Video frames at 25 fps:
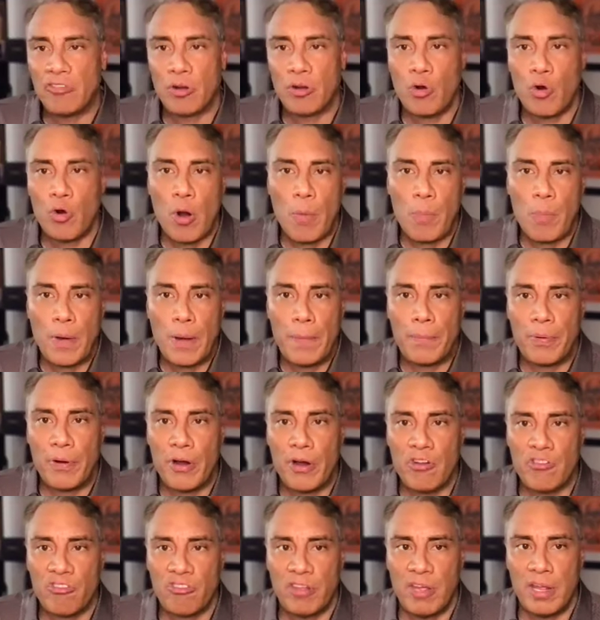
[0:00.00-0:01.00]
a corporate
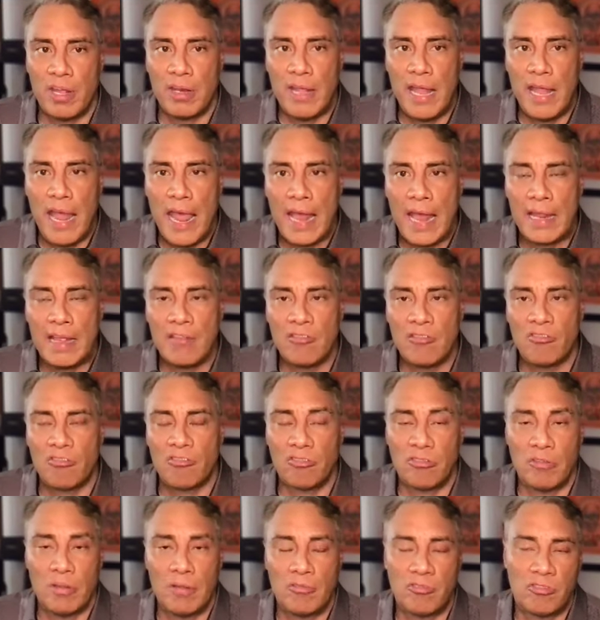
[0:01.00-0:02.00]
person and
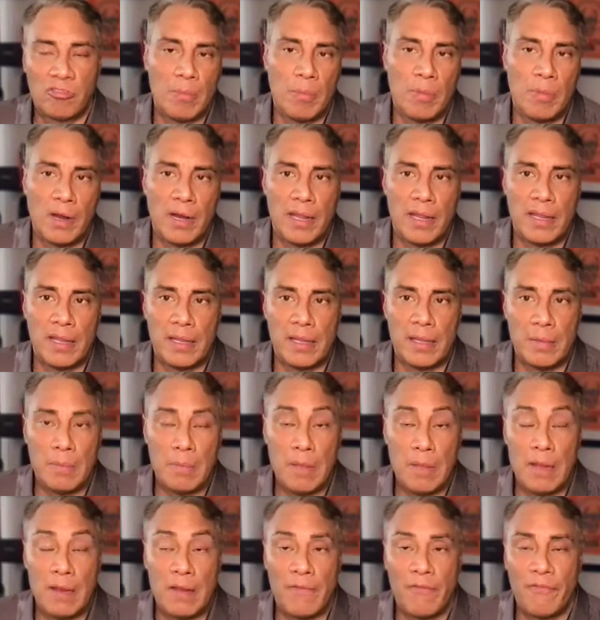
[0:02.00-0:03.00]
as somebody
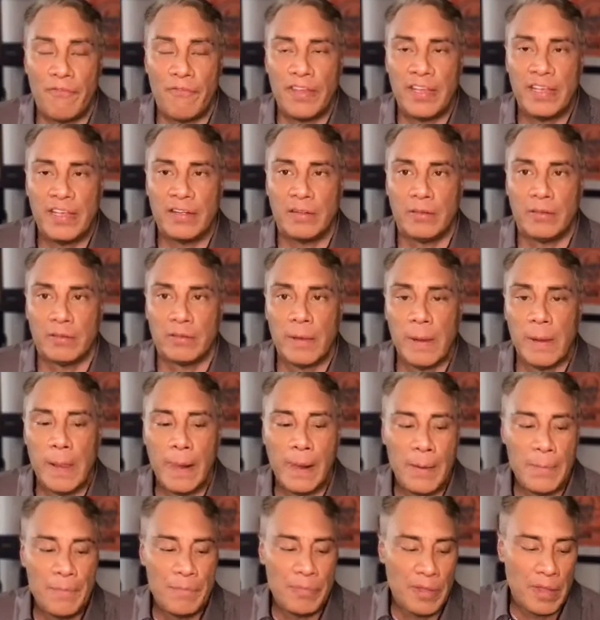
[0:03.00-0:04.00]
in the field,
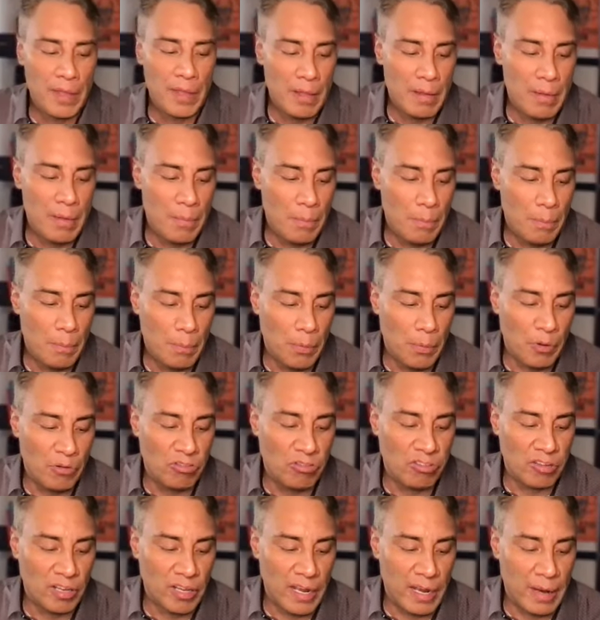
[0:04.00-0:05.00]

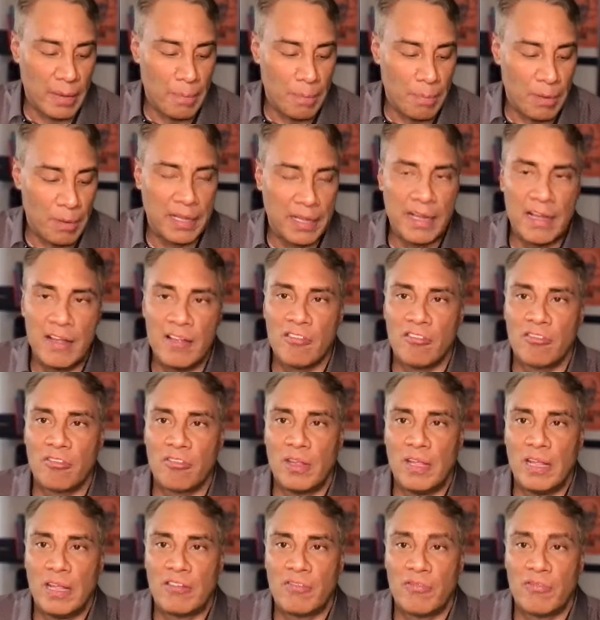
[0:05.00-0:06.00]
mostly because
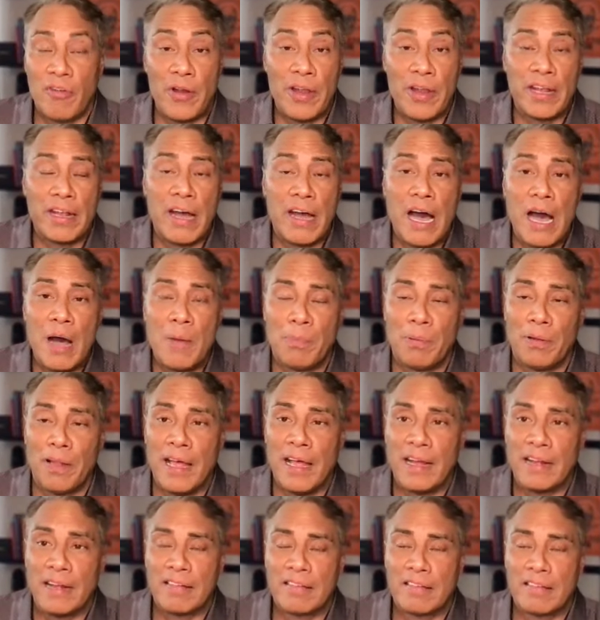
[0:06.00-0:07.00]
it's very
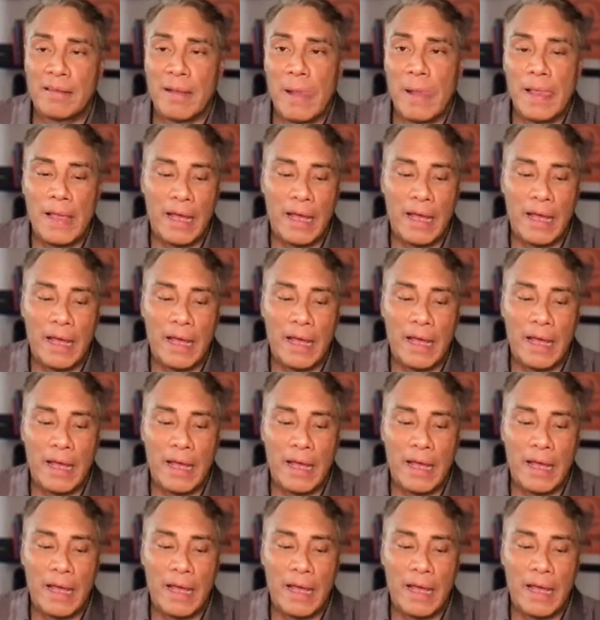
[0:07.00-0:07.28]
complex.